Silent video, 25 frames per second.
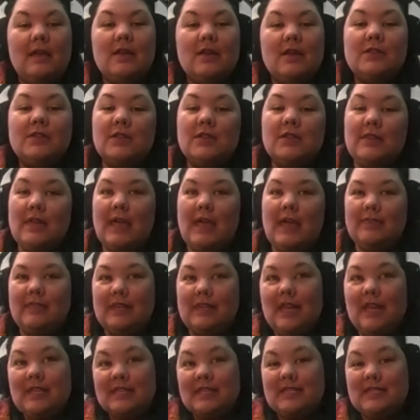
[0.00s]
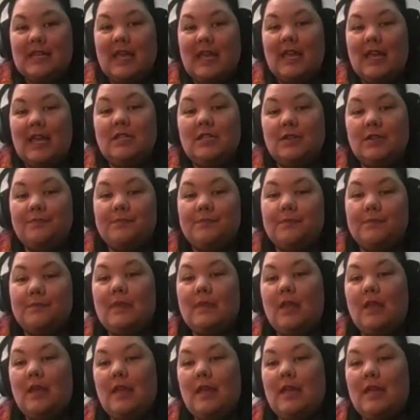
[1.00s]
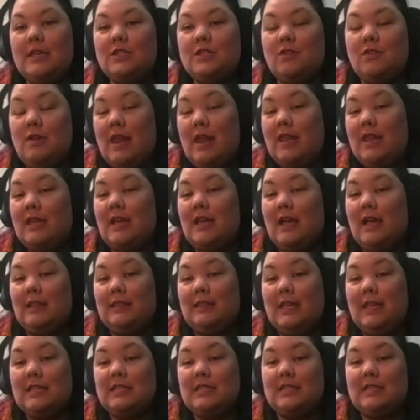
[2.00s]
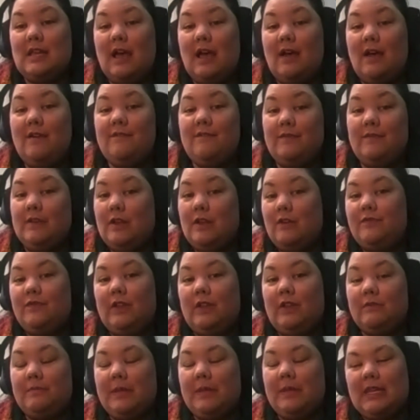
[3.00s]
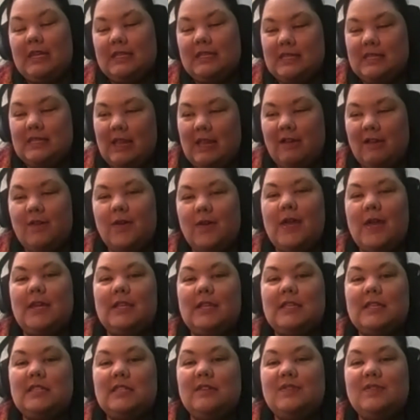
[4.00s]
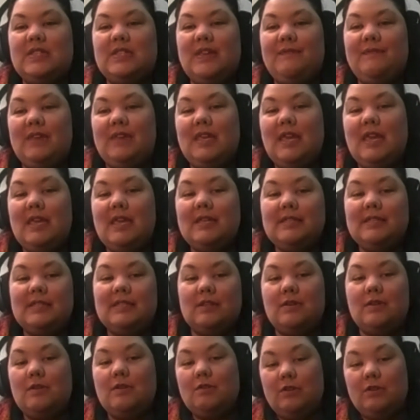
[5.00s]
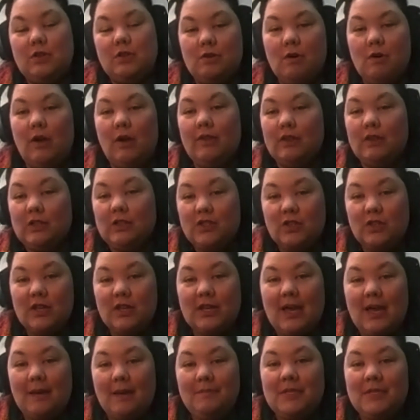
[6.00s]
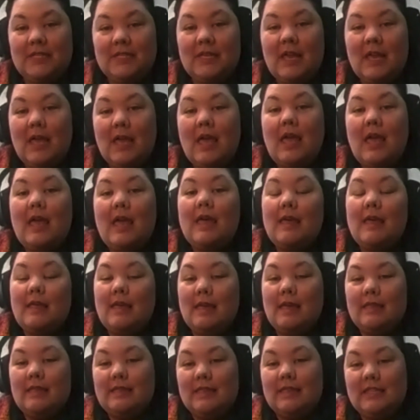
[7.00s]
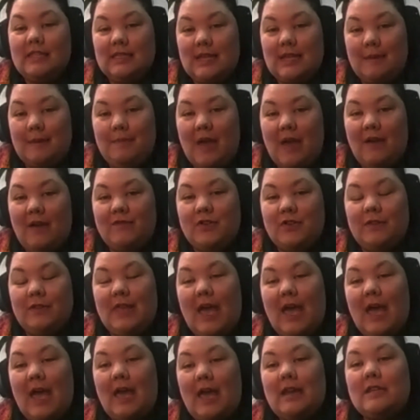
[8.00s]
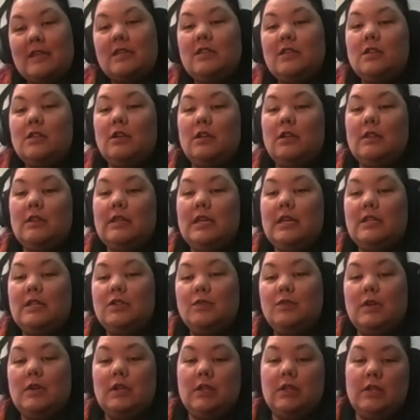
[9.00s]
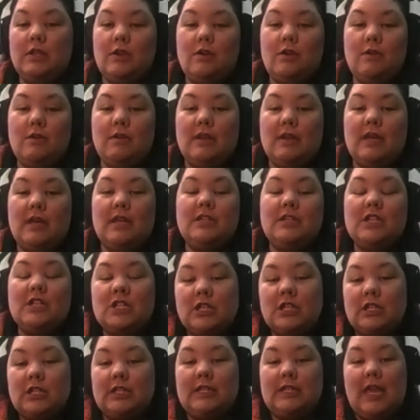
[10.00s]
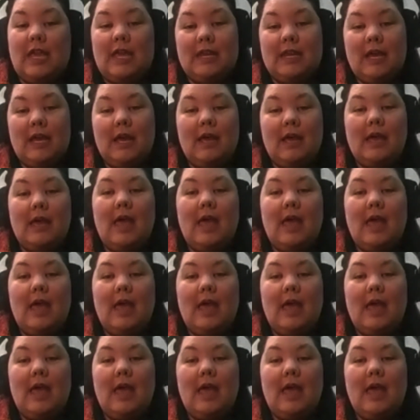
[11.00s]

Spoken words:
So then the next stage is creating a list of known vulnerabilities. You create a list of CVEs, so you do all those lookups. The step after that, you'll need to include additional data.